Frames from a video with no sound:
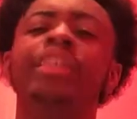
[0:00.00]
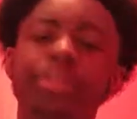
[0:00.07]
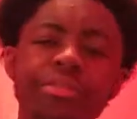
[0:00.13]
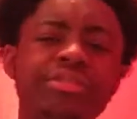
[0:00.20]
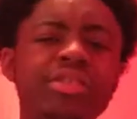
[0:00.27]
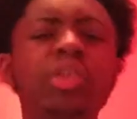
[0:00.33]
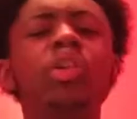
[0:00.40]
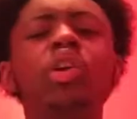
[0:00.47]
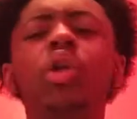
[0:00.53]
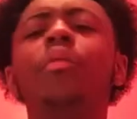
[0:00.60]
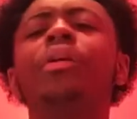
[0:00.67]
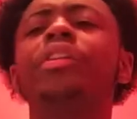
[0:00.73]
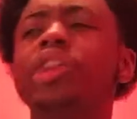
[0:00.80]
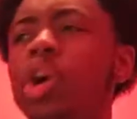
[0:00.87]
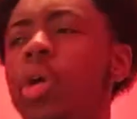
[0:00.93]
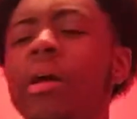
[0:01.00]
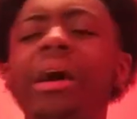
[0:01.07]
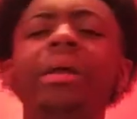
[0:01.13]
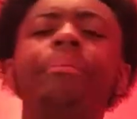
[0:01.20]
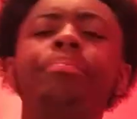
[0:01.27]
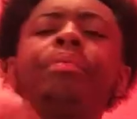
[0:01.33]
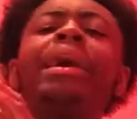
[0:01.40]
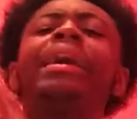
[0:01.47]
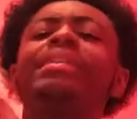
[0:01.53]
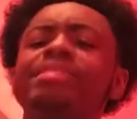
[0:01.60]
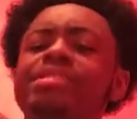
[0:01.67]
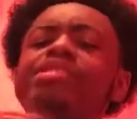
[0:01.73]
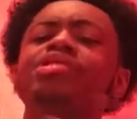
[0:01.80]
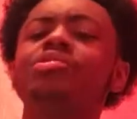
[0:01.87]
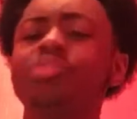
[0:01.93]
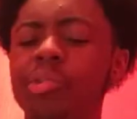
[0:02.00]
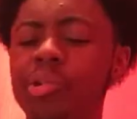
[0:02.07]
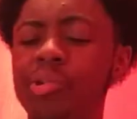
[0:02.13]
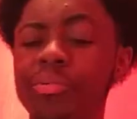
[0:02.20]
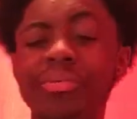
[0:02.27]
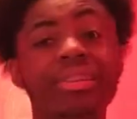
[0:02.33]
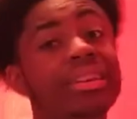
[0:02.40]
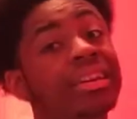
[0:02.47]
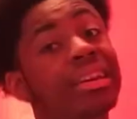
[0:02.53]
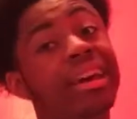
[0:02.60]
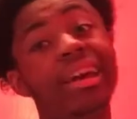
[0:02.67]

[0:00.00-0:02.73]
You still gonna want to go out and practice and shoot hoops.